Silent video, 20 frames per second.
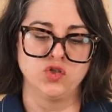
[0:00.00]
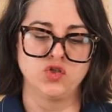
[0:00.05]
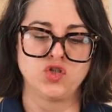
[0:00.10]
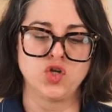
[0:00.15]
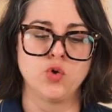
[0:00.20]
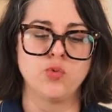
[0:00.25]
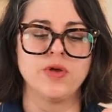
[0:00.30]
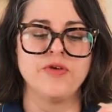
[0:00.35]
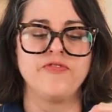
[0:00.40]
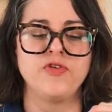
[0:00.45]

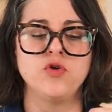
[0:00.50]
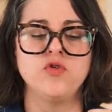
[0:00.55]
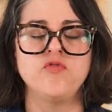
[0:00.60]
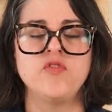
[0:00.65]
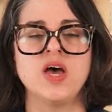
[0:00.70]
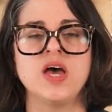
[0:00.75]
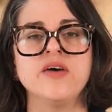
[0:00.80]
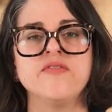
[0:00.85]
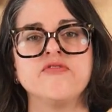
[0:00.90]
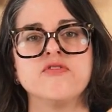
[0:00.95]
So if you've
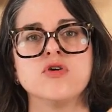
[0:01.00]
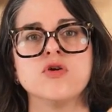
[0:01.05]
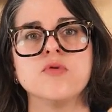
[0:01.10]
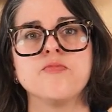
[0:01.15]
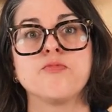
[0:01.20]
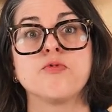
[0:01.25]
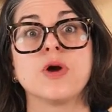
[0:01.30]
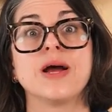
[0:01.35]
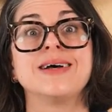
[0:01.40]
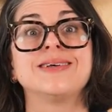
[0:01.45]
ever
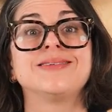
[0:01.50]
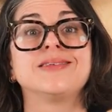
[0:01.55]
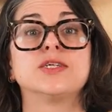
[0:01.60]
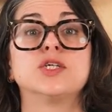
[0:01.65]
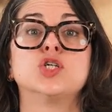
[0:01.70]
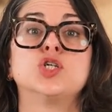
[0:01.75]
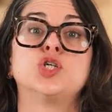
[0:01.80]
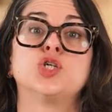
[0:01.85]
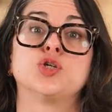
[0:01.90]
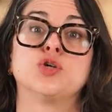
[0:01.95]
pressed
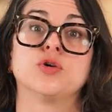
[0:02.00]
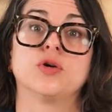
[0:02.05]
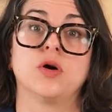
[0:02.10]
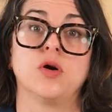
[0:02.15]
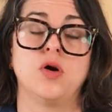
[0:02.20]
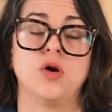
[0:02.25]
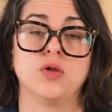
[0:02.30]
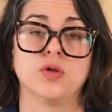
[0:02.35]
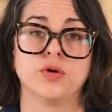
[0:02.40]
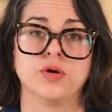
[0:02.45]
a shirt
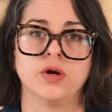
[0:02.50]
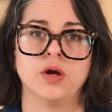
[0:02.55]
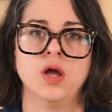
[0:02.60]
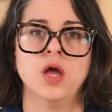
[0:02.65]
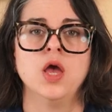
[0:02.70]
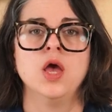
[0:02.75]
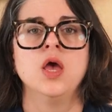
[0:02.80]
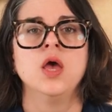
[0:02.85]
collar,